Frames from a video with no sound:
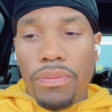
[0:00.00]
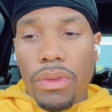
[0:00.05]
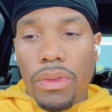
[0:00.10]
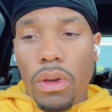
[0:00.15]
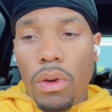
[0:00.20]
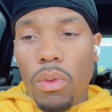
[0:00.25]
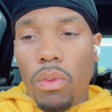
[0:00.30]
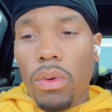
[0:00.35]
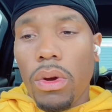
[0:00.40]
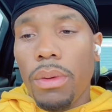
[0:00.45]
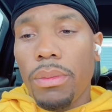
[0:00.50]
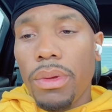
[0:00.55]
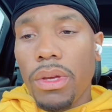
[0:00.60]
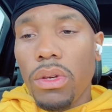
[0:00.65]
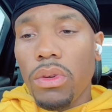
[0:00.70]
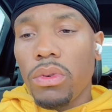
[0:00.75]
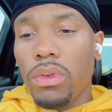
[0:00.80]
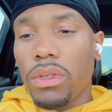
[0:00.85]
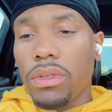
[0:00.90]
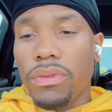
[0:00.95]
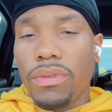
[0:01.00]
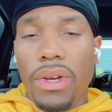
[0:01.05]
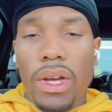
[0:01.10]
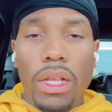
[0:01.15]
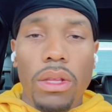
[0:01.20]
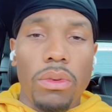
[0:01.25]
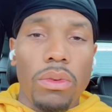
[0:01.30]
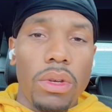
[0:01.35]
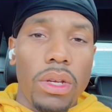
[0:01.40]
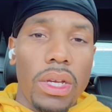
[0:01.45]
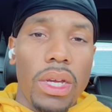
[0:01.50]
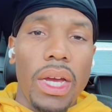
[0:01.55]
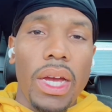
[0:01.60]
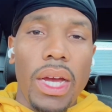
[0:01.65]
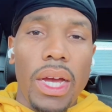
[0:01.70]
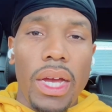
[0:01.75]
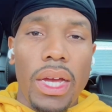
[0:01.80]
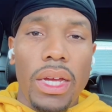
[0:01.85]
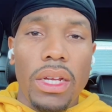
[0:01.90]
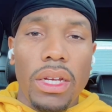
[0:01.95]
a woman who is following
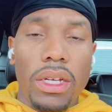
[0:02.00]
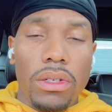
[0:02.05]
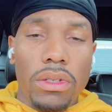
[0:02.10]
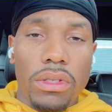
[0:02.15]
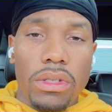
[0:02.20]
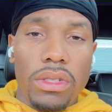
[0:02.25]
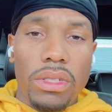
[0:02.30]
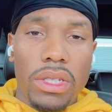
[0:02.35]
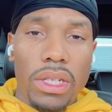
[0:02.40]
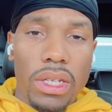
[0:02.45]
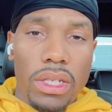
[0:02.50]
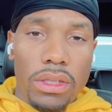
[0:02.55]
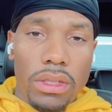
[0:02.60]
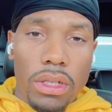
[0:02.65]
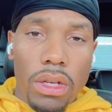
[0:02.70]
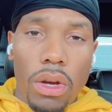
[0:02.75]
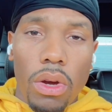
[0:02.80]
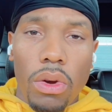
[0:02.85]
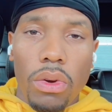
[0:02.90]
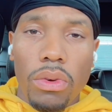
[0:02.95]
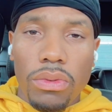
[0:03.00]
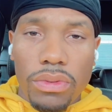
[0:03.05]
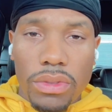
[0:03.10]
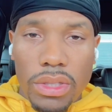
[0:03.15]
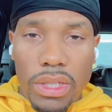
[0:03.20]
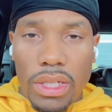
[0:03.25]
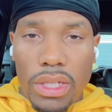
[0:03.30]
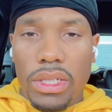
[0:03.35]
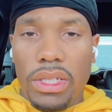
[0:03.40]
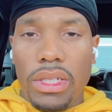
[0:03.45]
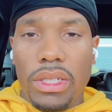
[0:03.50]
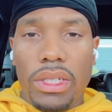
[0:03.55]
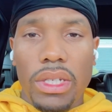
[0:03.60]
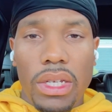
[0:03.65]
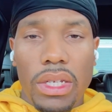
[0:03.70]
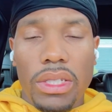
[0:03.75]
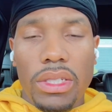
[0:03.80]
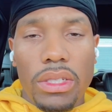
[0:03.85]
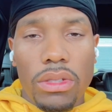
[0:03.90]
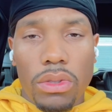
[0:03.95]
God understands the oaths that she
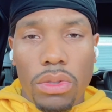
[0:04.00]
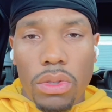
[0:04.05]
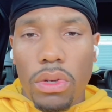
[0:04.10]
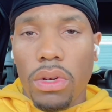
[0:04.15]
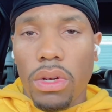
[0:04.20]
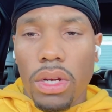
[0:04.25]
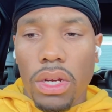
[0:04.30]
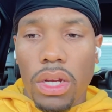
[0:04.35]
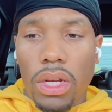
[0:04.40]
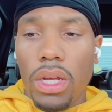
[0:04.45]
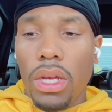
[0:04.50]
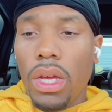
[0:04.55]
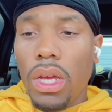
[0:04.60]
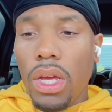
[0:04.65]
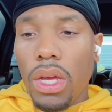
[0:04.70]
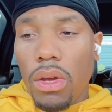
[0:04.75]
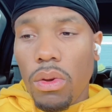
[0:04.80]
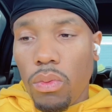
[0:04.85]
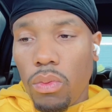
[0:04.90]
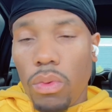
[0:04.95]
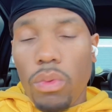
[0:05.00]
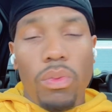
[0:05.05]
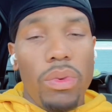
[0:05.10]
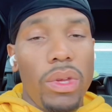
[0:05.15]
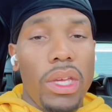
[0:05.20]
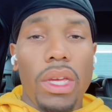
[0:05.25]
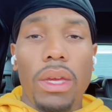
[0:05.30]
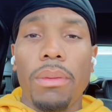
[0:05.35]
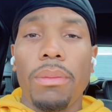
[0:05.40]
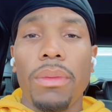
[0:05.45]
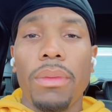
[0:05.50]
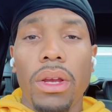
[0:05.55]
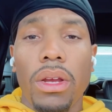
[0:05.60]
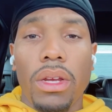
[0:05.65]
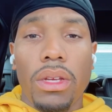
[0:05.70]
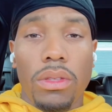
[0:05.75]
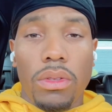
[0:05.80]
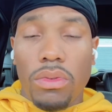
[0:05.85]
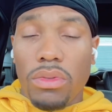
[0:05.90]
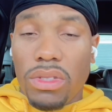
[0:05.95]
takes during when we get
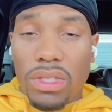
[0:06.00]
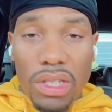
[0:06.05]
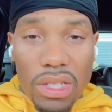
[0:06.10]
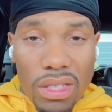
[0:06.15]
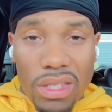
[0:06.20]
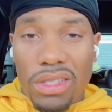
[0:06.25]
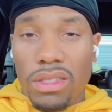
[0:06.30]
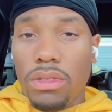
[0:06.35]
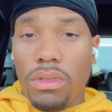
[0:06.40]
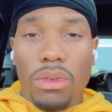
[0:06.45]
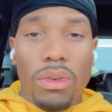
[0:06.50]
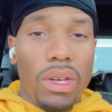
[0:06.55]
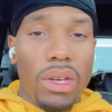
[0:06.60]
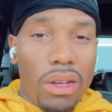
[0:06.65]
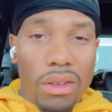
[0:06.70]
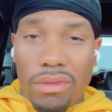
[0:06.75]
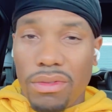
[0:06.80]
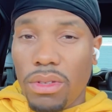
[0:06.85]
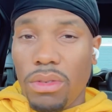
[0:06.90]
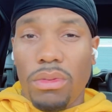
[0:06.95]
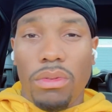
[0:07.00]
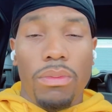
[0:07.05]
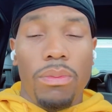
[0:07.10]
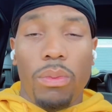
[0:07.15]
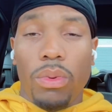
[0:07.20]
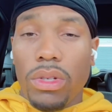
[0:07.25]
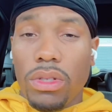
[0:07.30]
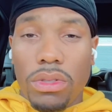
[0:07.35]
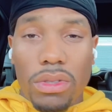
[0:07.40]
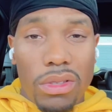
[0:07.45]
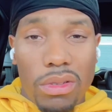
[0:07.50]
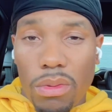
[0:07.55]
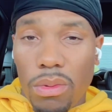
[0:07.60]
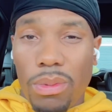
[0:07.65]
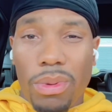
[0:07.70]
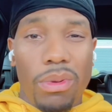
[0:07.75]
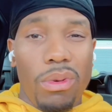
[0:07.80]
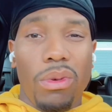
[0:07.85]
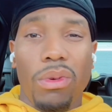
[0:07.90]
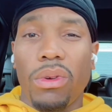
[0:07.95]
married, through sickness, through health, through rich or through
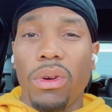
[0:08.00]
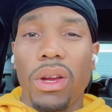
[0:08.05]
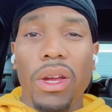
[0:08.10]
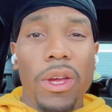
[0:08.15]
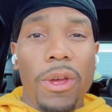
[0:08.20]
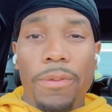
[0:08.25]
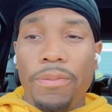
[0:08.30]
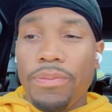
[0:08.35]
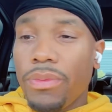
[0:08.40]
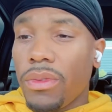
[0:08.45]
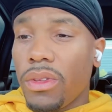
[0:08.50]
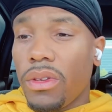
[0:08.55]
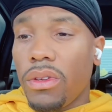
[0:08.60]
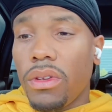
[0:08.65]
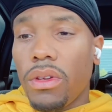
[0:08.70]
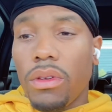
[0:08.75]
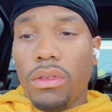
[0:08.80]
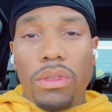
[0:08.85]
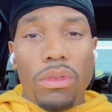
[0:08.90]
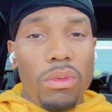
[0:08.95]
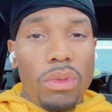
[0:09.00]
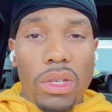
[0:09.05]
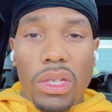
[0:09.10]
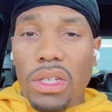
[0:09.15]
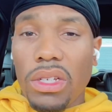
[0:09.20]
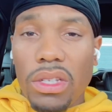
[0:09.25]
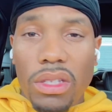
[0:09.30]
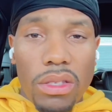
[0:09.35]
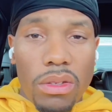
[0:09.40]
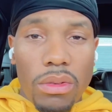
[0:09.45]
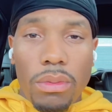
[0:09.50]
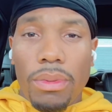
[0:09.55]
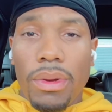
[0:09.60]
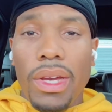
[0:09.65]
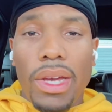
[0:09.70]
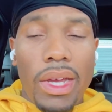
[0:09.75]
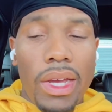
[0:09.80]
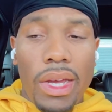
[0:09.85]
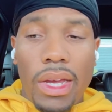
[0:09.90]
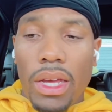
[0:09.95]
poor, through good, through
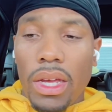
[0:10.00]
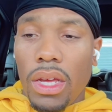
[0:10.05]
bad.